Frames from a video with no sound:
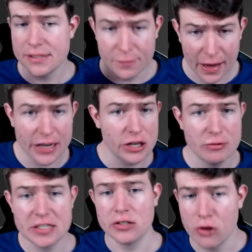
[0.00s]

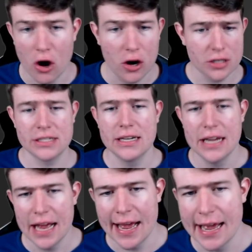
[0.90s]
Valkyries, Logs.
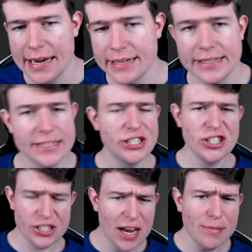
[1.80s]
And he's
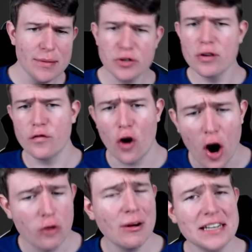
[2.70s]
sometimes going for
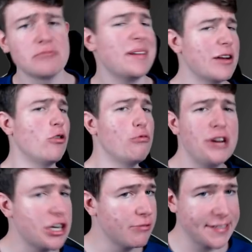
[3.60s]
Hawk Riders when I go
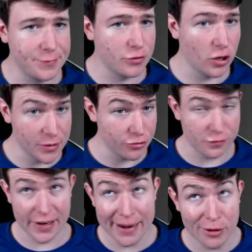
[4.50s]
really aggressive for Goblin to a
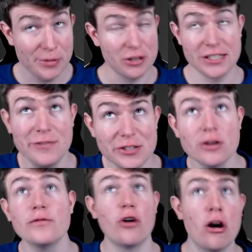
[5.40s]
Fireball, because if he's
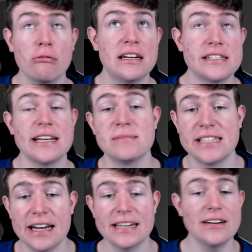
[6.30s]
going for Hawk Rider in the same
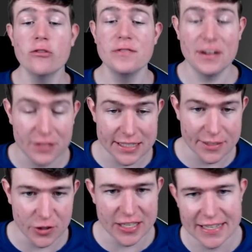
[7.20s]
second, I don't have enough elixir
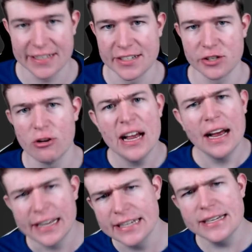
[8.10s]
for Tesla. So
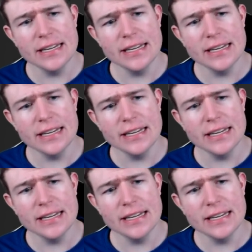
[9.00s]
he